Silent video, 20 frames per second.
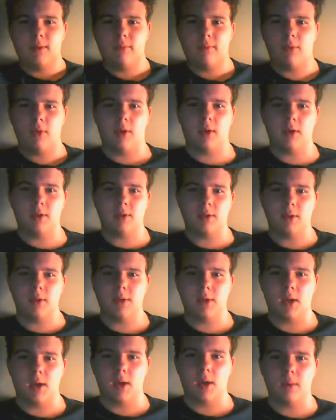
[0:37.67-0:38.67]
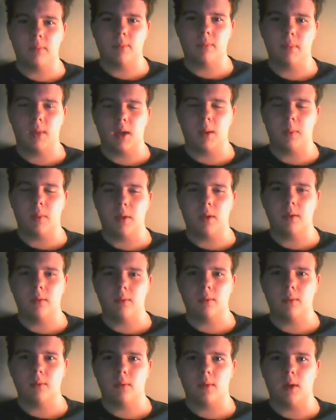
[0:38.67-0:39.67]
vlogs all the time, maybe.
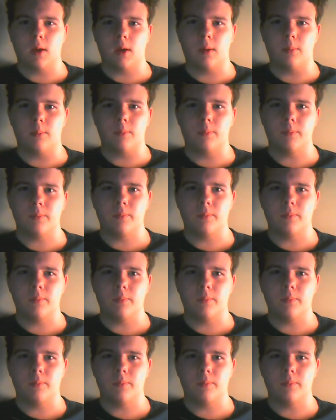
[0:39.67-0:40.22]
Um,